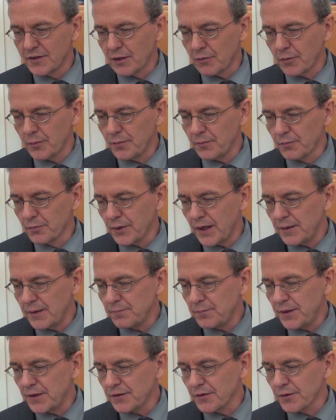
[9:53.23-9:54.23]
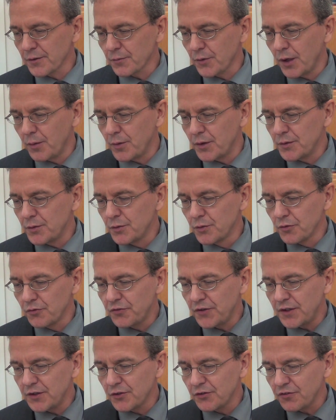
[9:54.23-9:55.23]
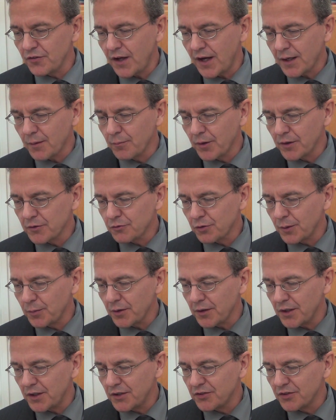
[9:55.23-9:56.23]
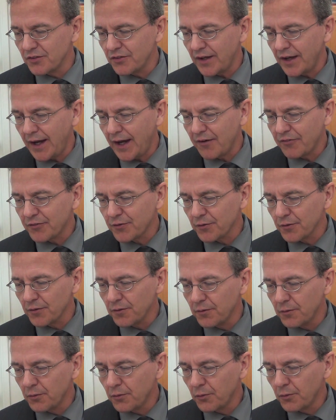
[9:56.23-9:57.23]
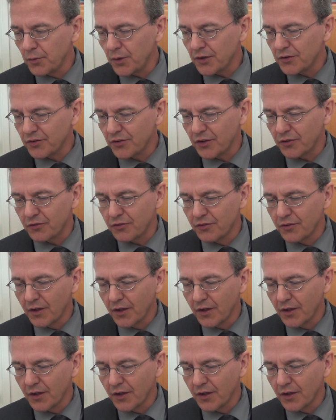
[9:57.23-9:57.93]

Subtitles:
there will reign Peter the Roman, who will feed his flock among tribulations, after which the